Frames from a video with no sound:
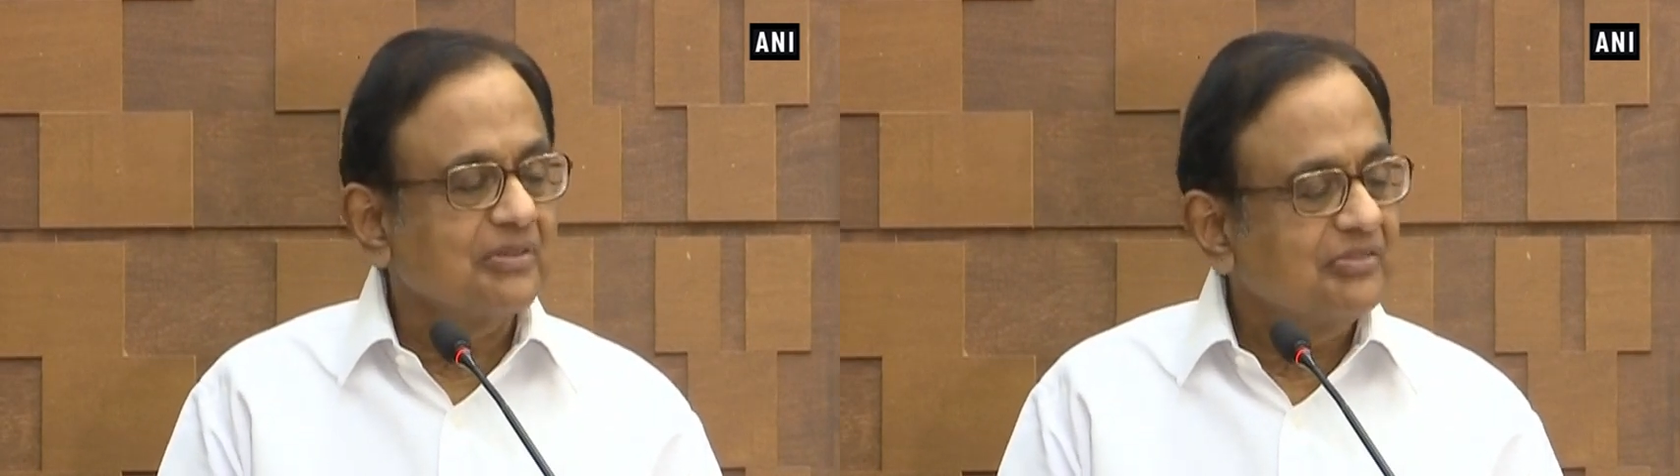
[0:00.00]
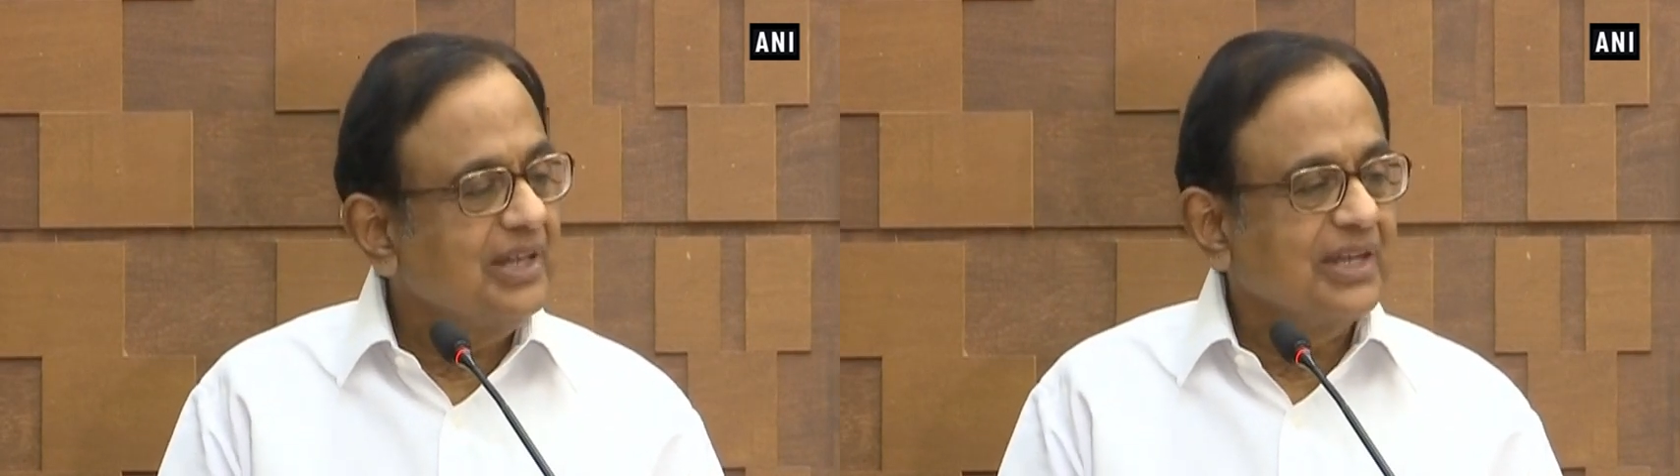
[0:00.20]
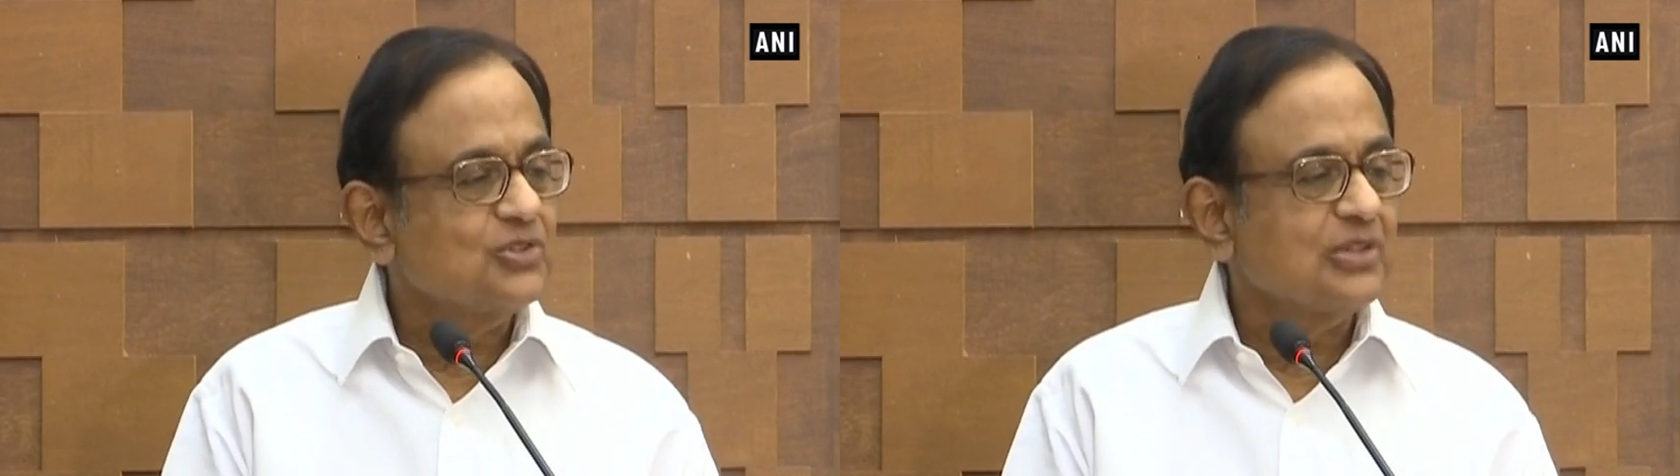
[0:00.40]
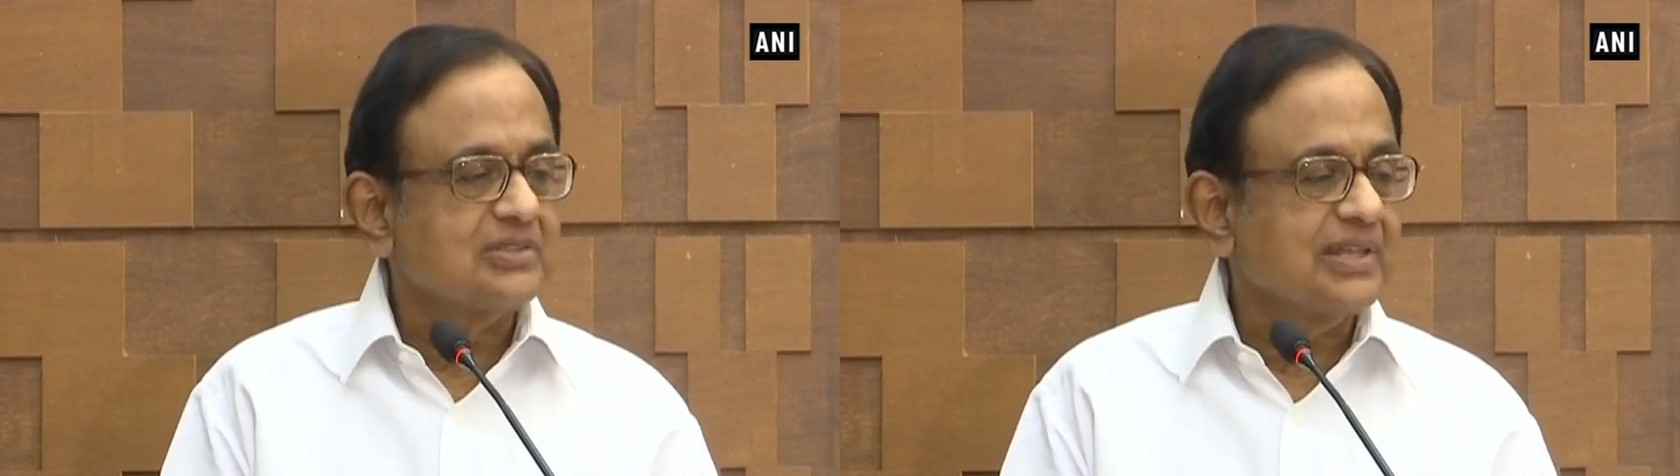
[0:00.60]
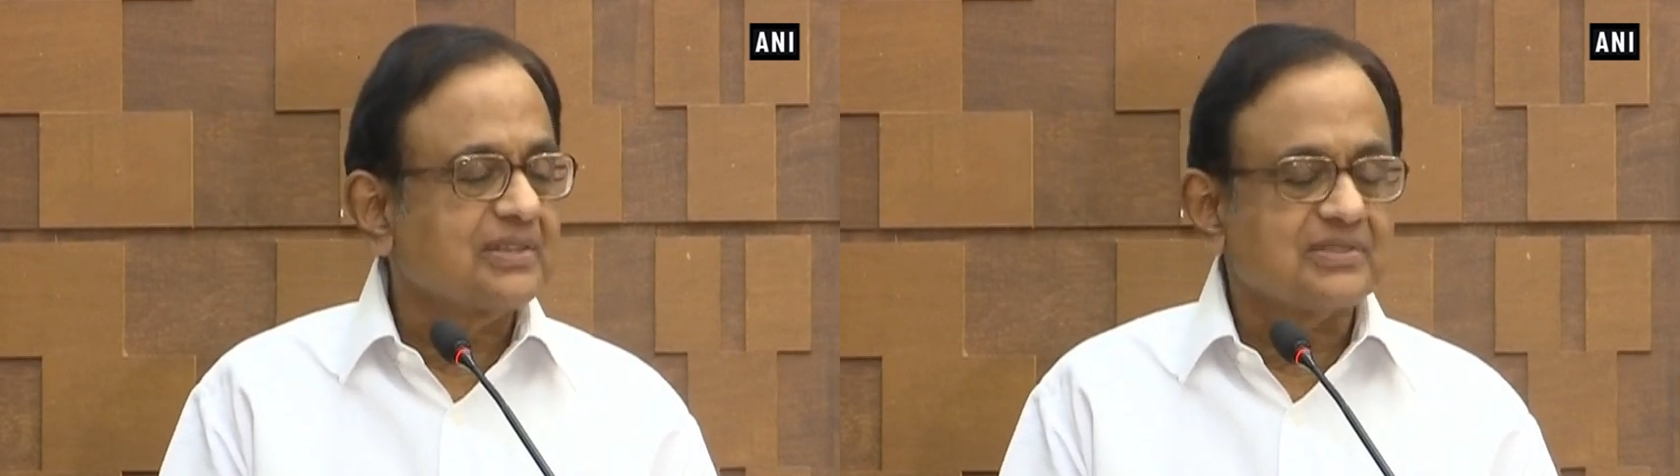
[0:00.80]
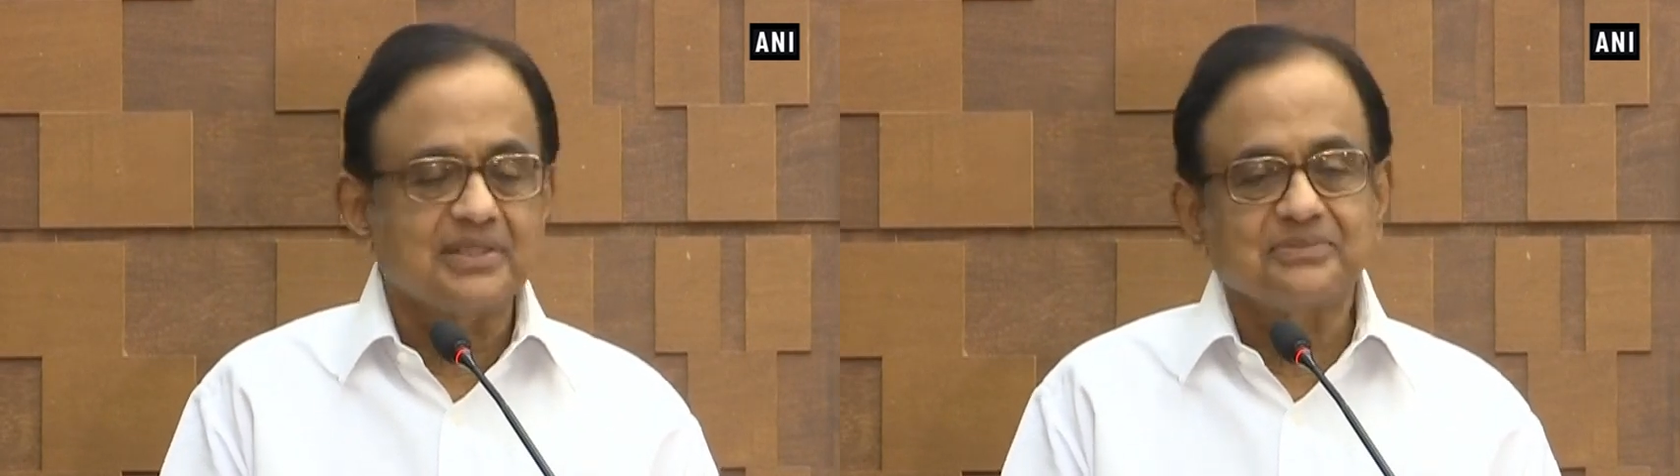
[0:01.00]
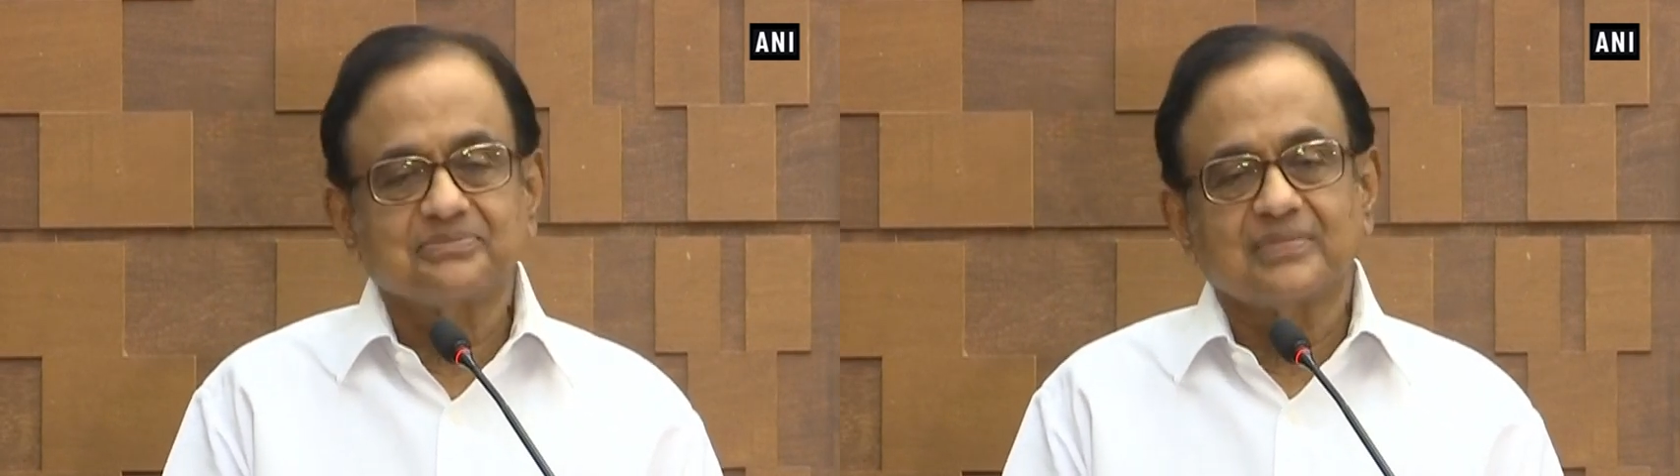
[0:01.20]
the financial sector.